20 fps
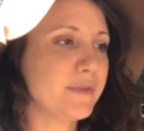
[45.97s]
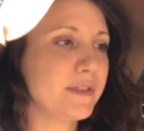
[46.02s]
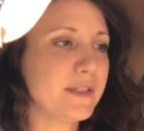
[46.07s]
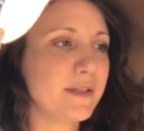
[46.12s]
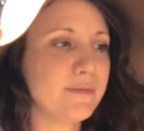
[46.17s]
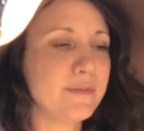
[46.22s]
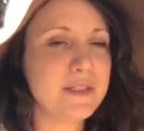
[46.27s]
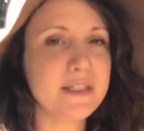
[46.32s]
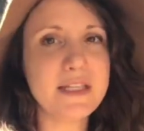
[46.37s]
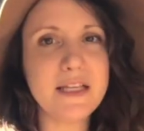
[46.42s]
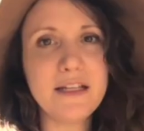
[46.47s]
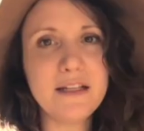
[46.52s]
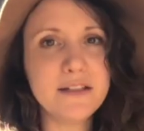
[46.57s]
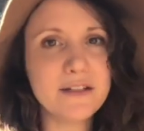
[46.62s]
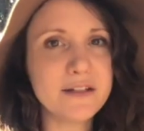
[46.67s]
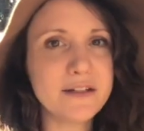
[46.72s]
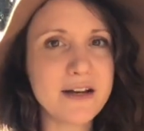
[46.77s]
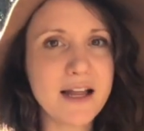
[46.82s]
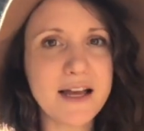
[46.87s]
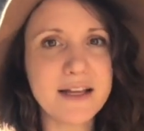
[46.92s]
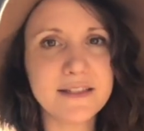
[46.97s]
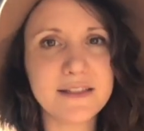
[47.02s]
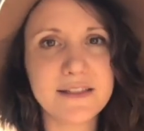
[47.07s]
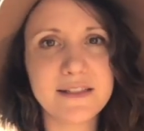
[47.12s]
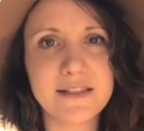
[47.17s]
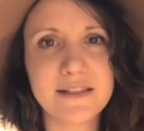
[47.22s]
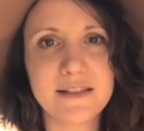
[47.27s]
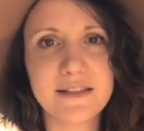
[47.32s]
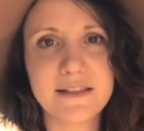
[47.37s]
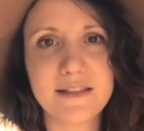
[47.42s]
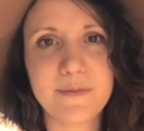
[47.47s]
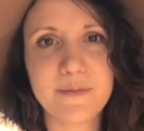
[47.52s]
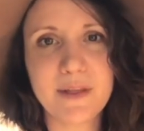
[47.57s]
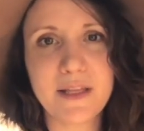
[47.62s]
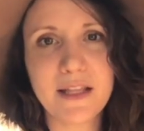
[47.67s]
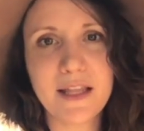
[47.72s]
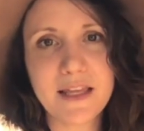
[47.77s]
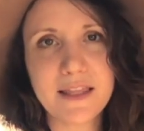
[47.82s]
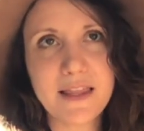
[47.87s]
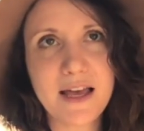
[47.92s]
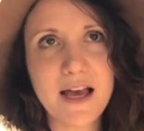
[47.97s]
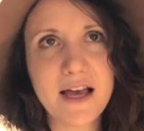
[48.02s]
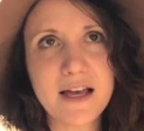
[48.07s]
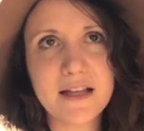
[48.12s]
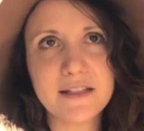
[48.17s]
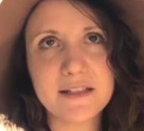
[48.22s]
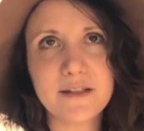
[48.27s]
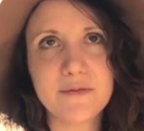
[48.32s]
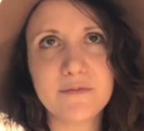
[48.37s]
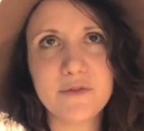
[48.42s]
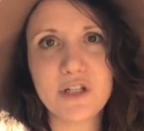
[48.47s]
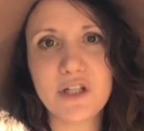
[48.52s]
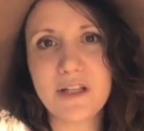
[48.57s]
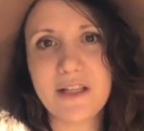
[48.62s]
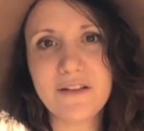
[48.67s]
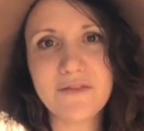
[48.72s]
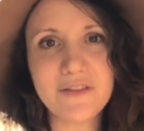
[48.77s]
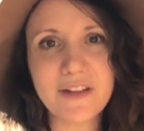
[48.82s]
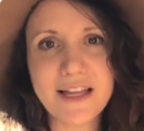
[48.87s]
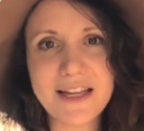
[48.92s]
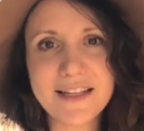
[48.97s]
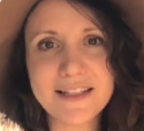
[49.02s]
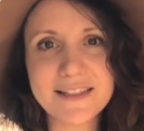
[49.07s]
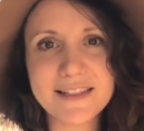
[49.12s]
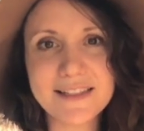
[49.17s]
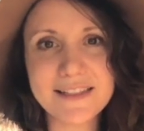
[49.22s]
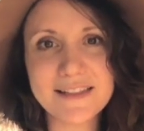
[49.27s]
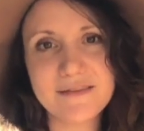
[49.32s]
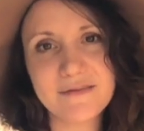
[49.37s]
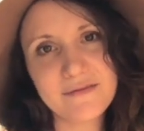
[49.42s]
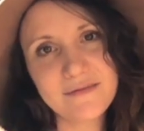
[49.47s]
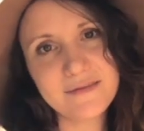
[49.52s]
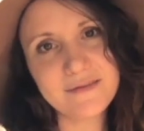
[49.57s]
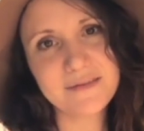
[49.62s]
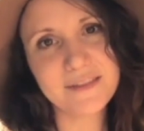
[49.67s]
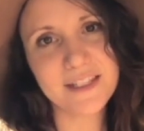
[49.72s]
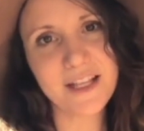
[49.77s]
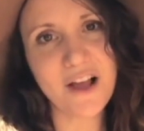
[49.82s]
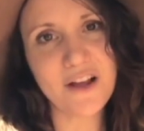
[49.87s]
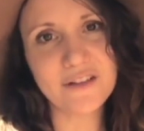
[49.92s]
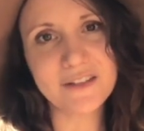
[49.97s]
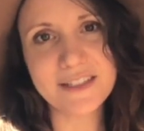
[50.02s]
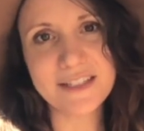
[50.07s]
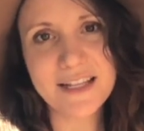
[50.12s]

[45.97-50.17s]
some seeds or nuts, something like that, some chili flakes, salt.